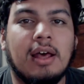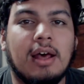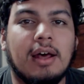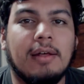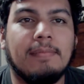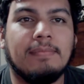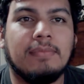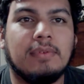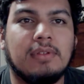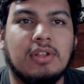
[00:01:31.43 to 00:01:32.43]
Um,
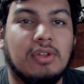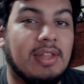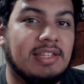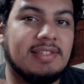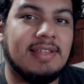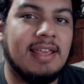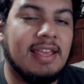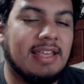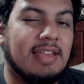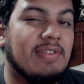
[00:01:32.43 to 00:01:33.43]
you know, that's
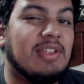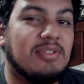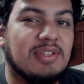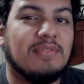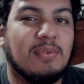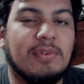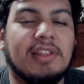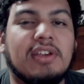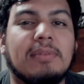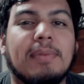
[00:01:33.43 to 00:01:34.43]
giving yourself a
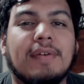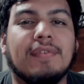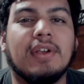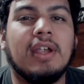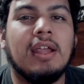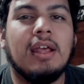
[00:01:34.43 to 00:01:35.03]
really good buffer,